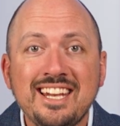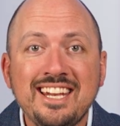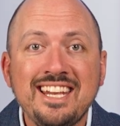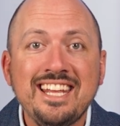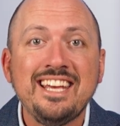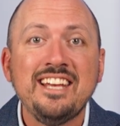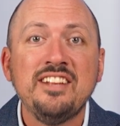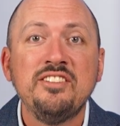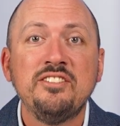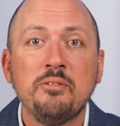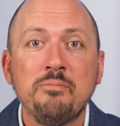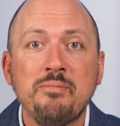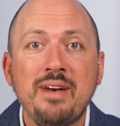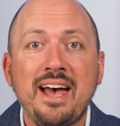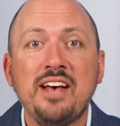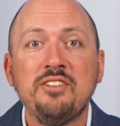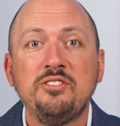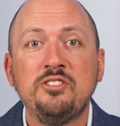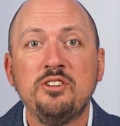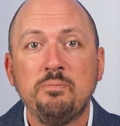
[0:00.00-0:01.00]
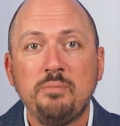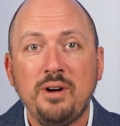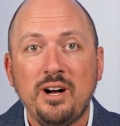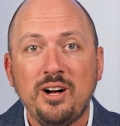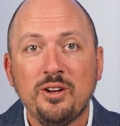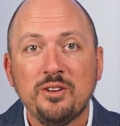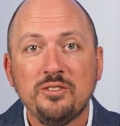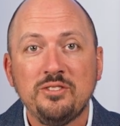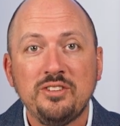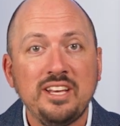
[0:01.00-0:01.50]
needs a master
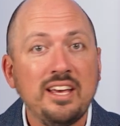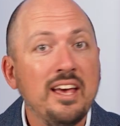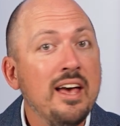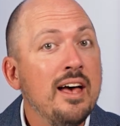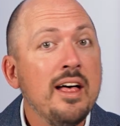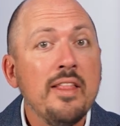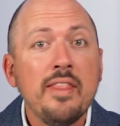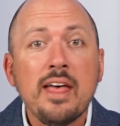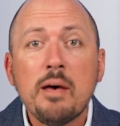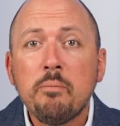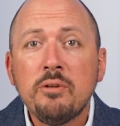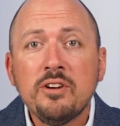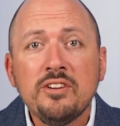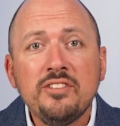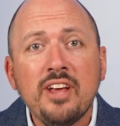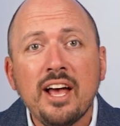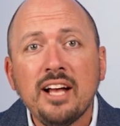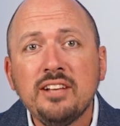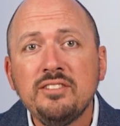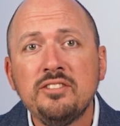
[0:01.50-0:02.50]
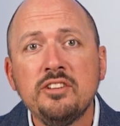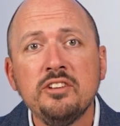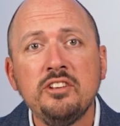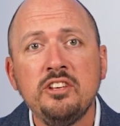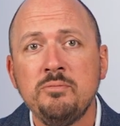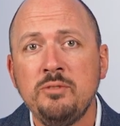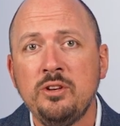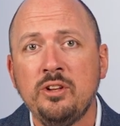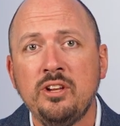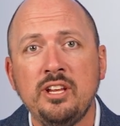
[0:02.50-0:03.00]
policy that protects the
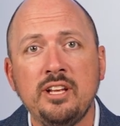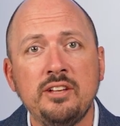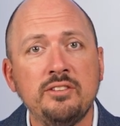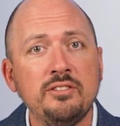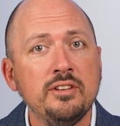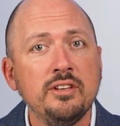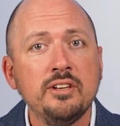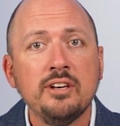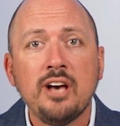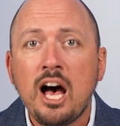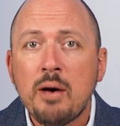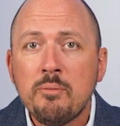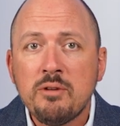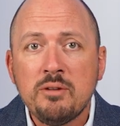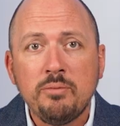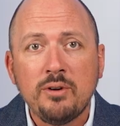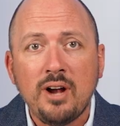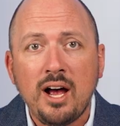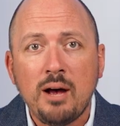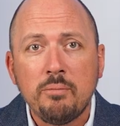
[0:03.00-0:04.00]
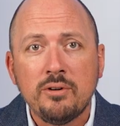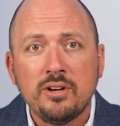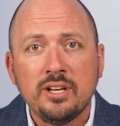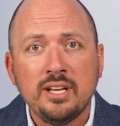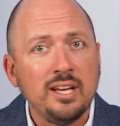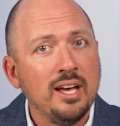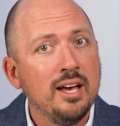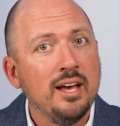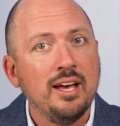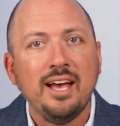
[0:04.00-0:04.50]
community's common
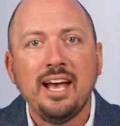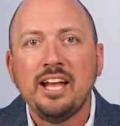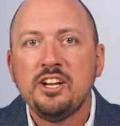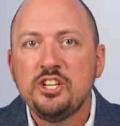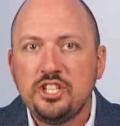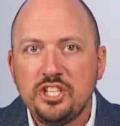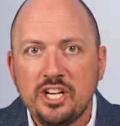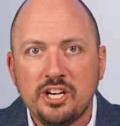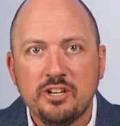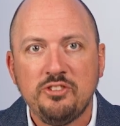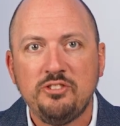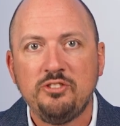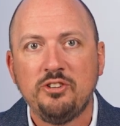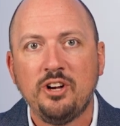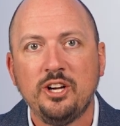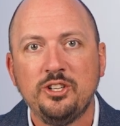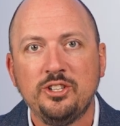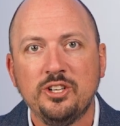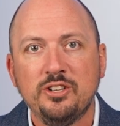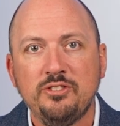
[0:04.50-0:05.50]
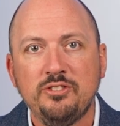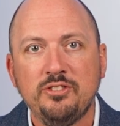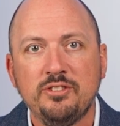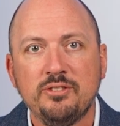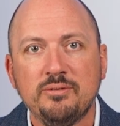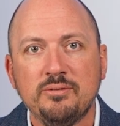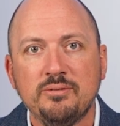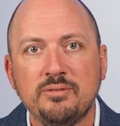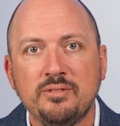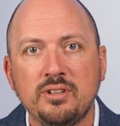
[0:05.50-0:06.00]
property and shared structures.
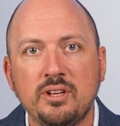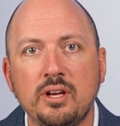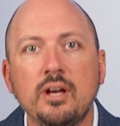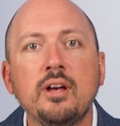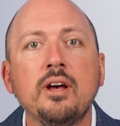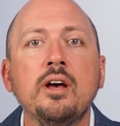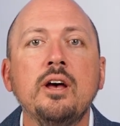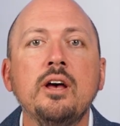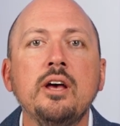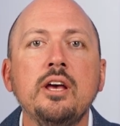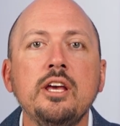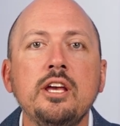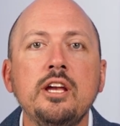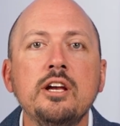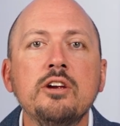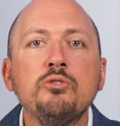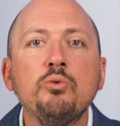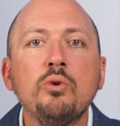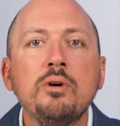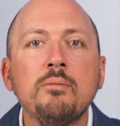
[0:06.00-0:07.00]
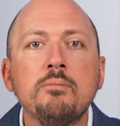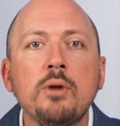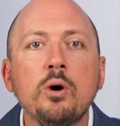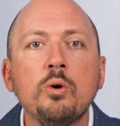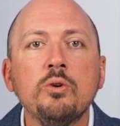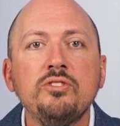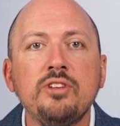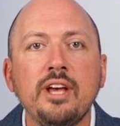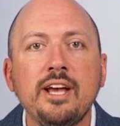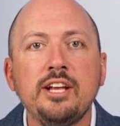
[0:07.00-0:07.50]
Here's what
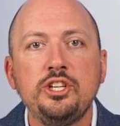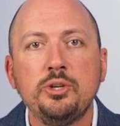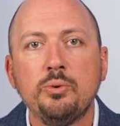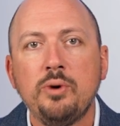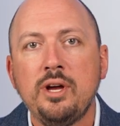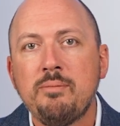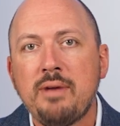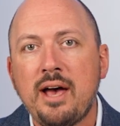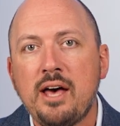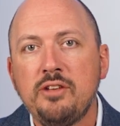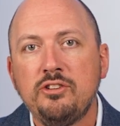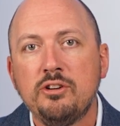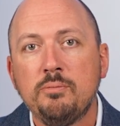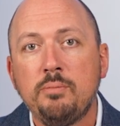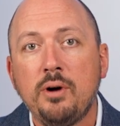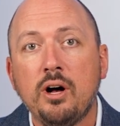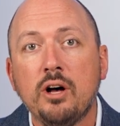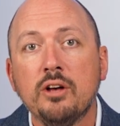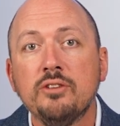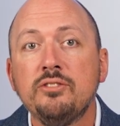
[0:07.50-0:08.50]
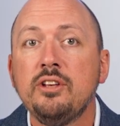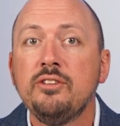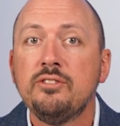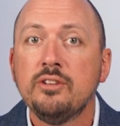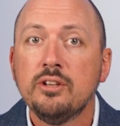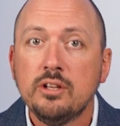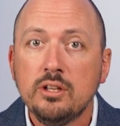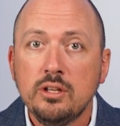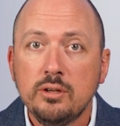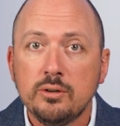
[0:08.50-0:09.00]
most HOA master policies
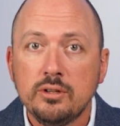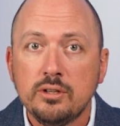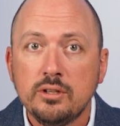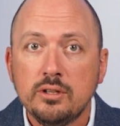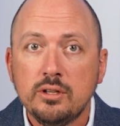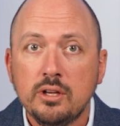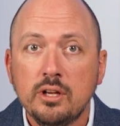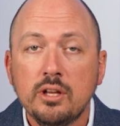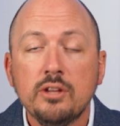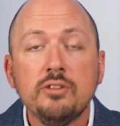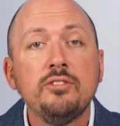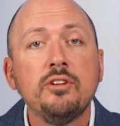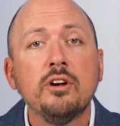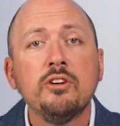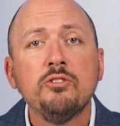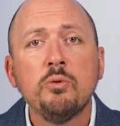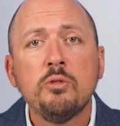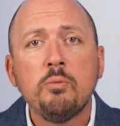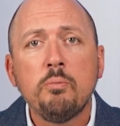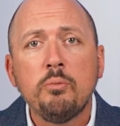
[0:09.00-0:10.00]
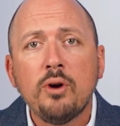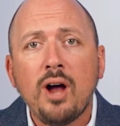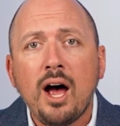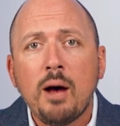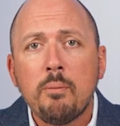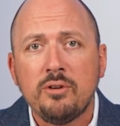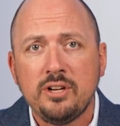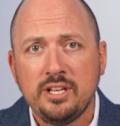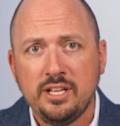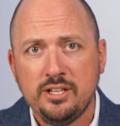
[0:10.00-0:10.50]
include. Starts with
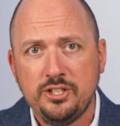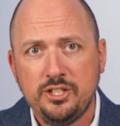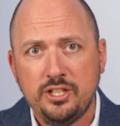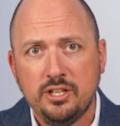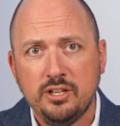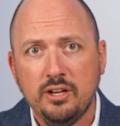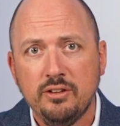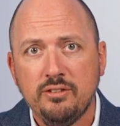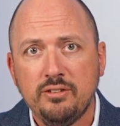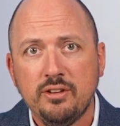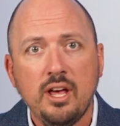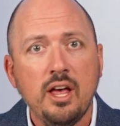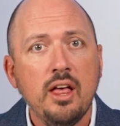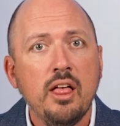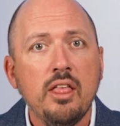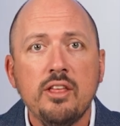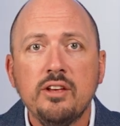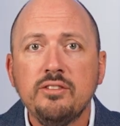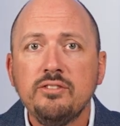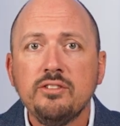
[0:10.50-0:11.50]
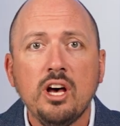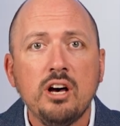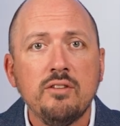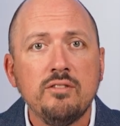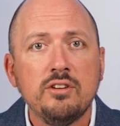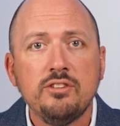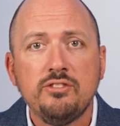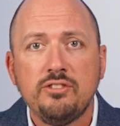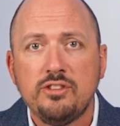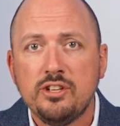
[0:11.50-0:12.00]
property insurance. This
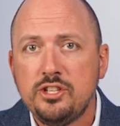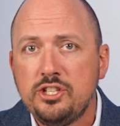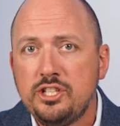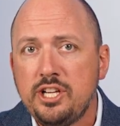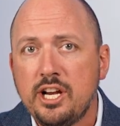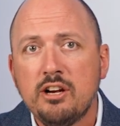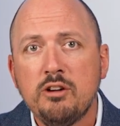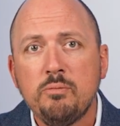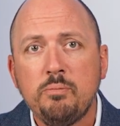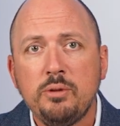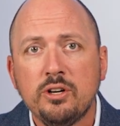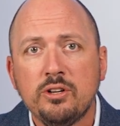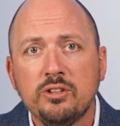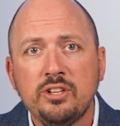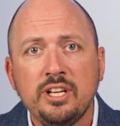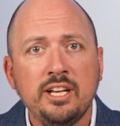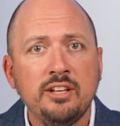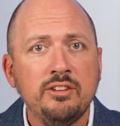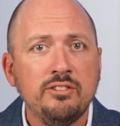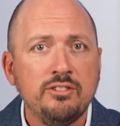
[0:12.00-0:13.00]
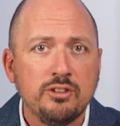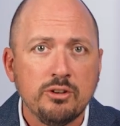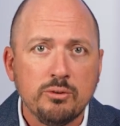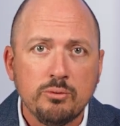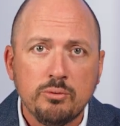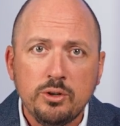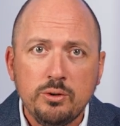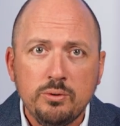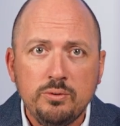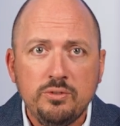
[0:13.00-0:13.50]
covers the shared buildings, the
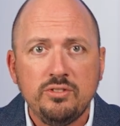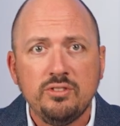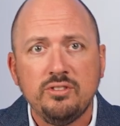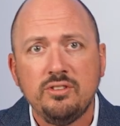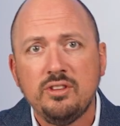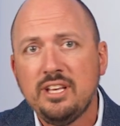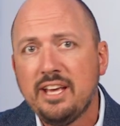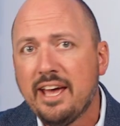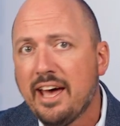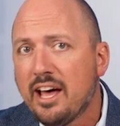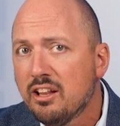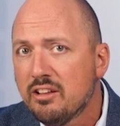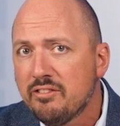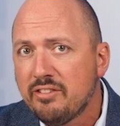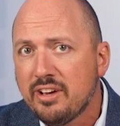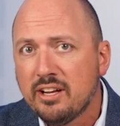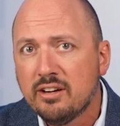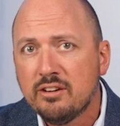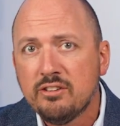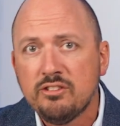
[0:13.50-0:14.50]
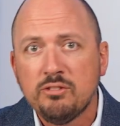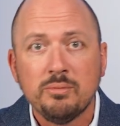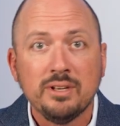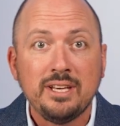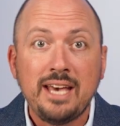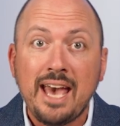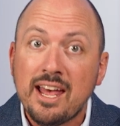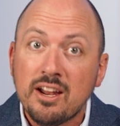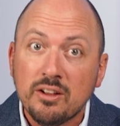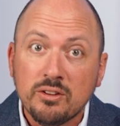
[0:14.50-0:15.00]
roofs, the elevators,
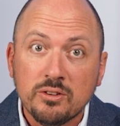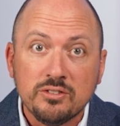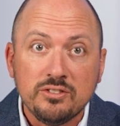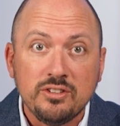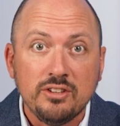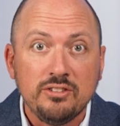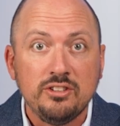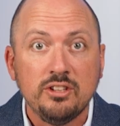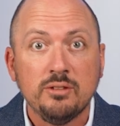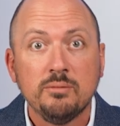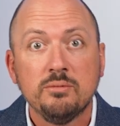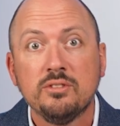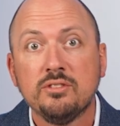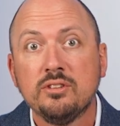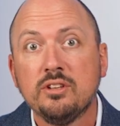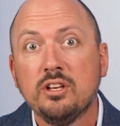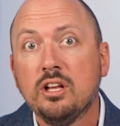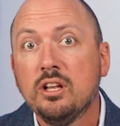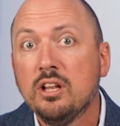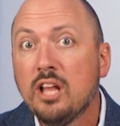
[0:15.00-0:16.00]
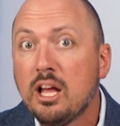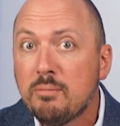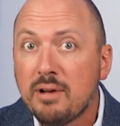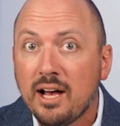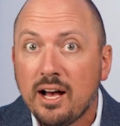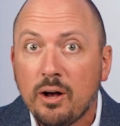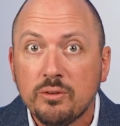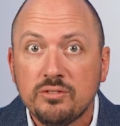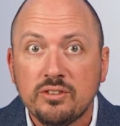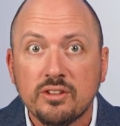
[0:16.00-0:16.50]
mechanical systems,
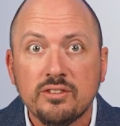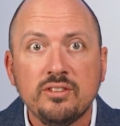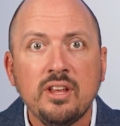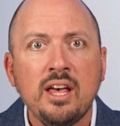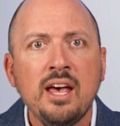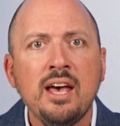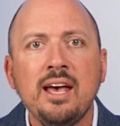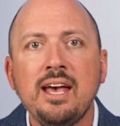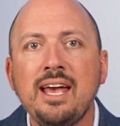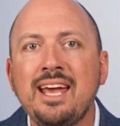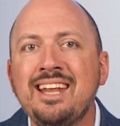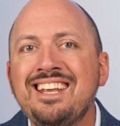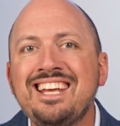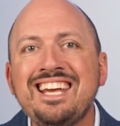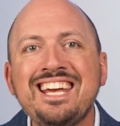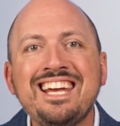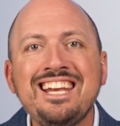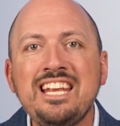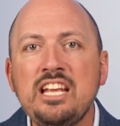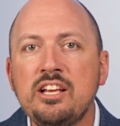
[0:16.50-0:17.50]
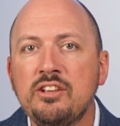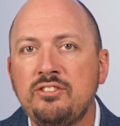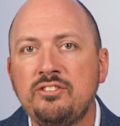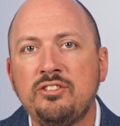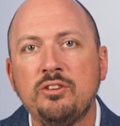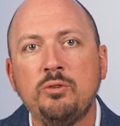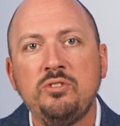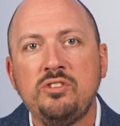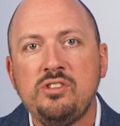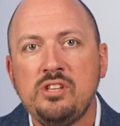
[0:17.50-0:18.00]
clubhouses, and any
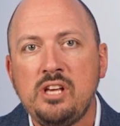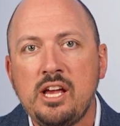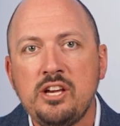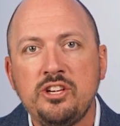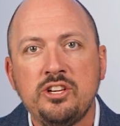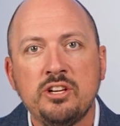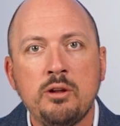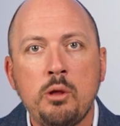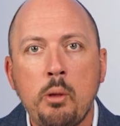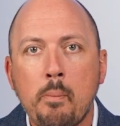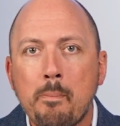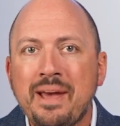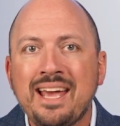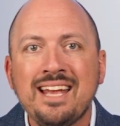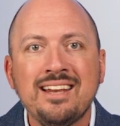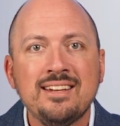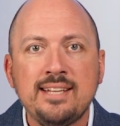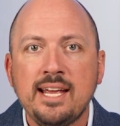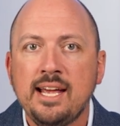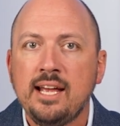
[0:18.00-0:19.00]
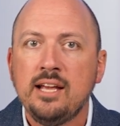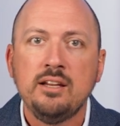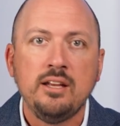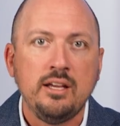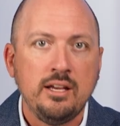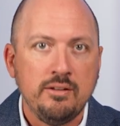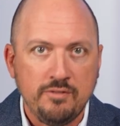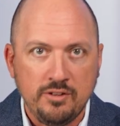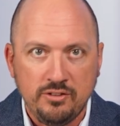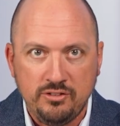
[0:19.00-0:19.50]
association-maintained
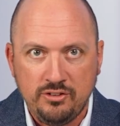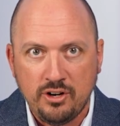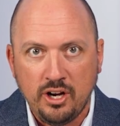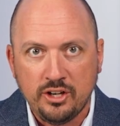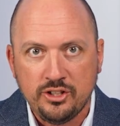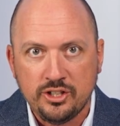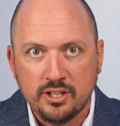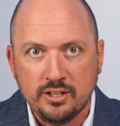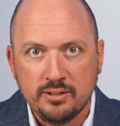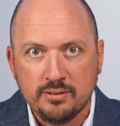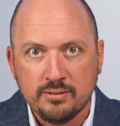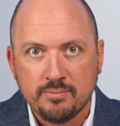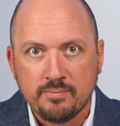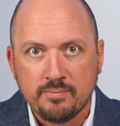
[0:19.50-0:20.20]
infrastructure.